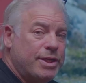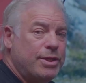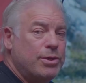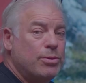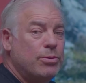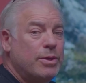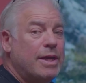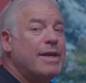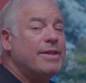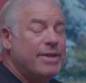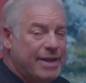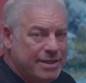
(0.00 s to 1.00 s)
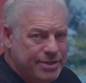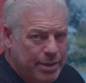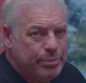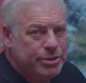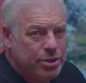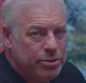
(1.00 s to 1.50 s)
and I'll see you in
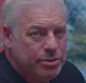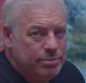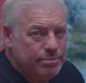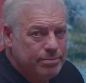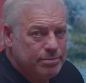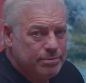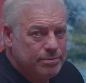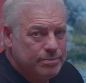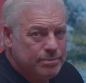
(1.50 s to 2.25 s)
the next episode.